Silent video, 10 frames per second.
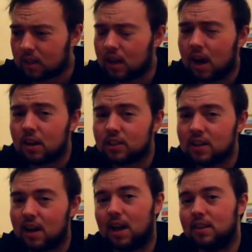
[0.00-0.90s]
it actually
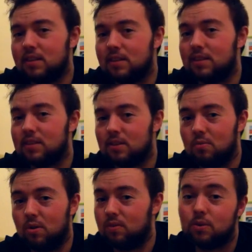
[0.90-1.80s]
enhances
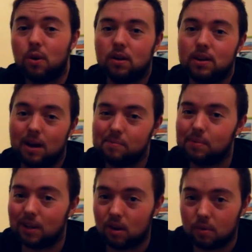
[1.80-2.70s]
what you've got down
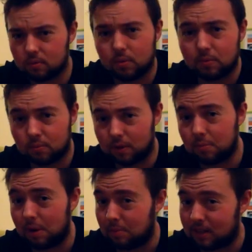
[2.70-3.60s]
below. When
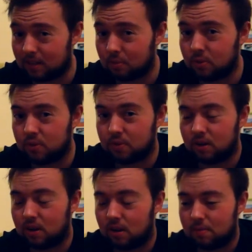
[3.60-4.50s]
a baby's in the womb,
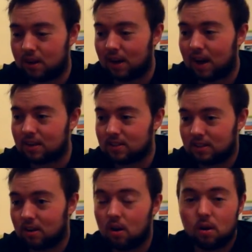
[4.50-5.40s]
it
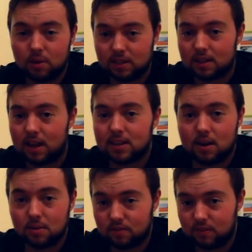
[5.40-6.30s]
actually always starts out as